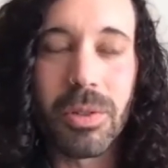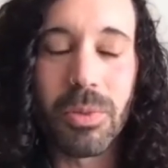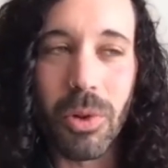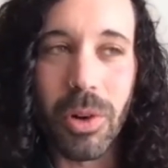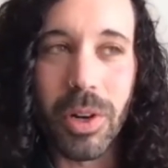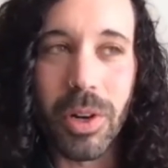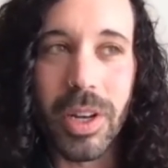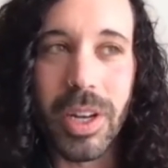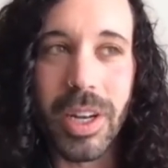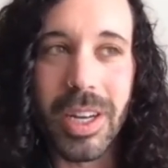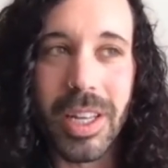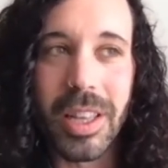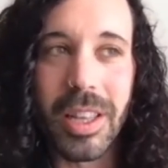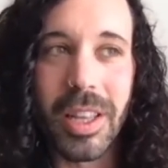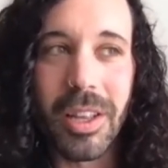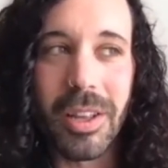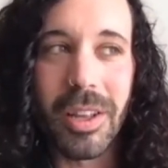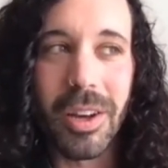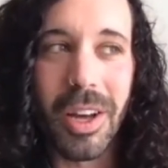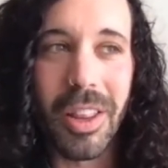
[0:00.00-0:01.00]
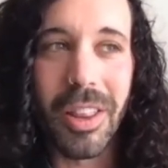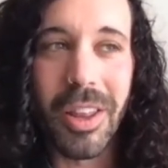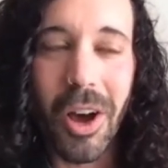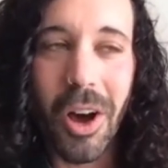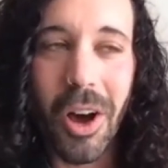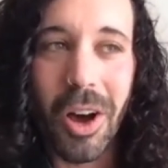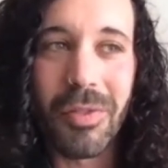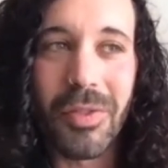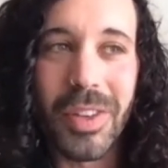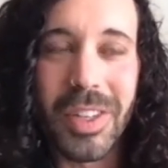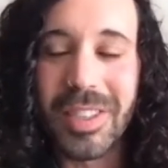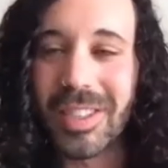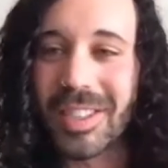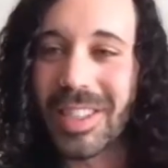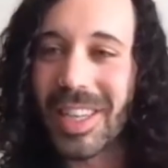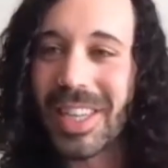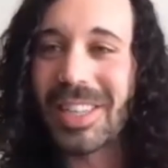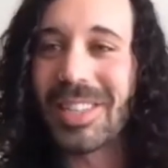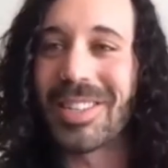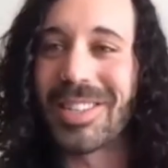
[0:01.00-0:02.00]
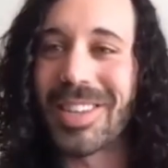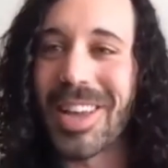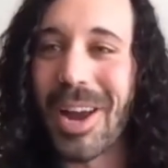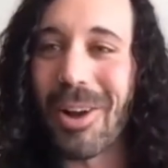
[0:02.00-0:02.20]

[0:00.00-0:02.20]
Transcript: working in the office, his